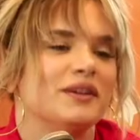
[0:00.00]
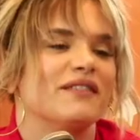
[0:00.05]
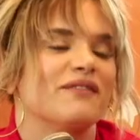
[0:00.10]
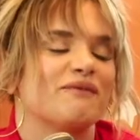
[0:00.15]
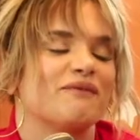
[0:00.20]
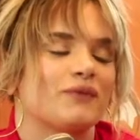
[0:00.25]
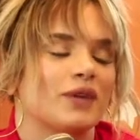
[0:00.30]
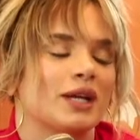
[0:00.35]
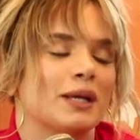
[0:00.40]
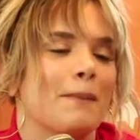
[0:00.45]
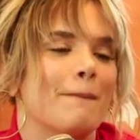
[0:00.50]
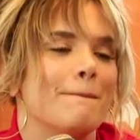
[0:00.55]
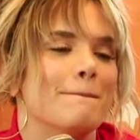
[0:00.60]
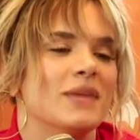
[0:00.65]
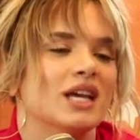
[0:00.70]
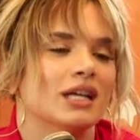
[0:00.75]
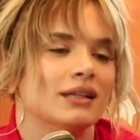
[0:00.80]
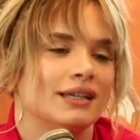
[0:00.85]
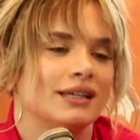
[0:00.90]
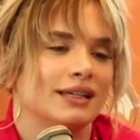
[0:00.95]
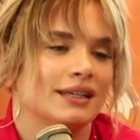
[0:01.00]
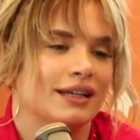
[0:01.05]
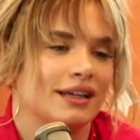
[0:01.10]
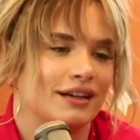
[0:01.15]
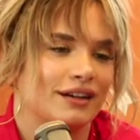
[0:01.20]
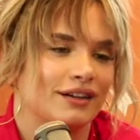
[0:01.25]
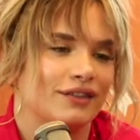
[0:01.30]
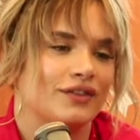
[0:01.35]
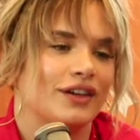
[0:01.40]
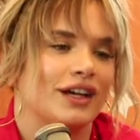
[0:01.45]
a freaking
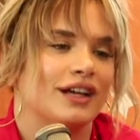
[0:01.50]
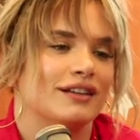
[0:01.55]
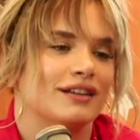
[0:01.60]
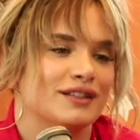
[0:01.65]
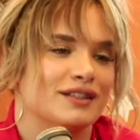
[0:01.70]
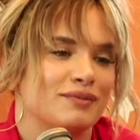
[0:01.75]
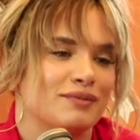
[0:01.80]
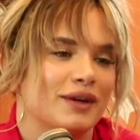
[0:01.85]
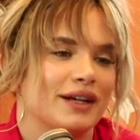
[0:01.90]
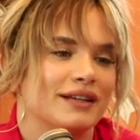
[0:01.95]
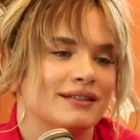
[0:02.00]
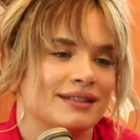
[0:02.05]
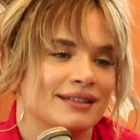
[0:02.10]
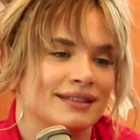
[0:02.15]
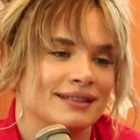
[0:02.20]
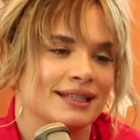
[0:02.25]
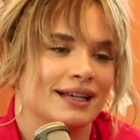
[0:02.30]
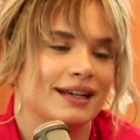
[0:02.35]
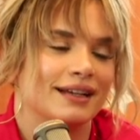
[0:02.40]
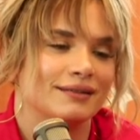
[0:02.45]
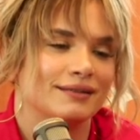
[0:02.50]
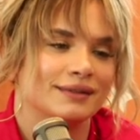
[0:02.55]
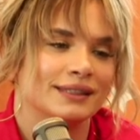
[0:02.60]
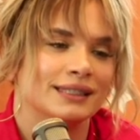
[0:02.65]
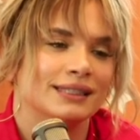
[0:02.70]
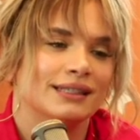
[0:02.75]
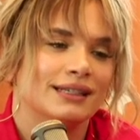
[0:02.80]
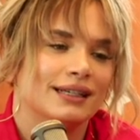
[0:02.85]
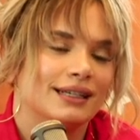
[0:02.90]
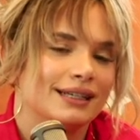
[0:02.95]
millionaire if you I would. had a spicy you site. would.
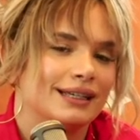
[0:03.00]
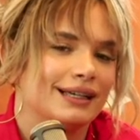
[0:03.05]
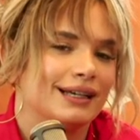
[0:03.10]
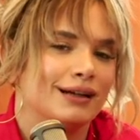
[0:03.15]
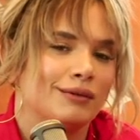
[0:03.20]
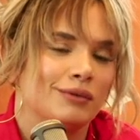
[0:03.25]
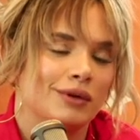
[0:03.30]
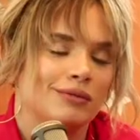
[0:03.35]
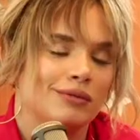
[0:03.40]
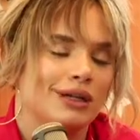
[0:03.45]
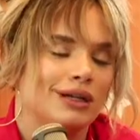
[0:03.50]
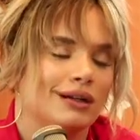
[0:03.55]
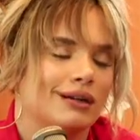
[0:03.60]
Yeah, but my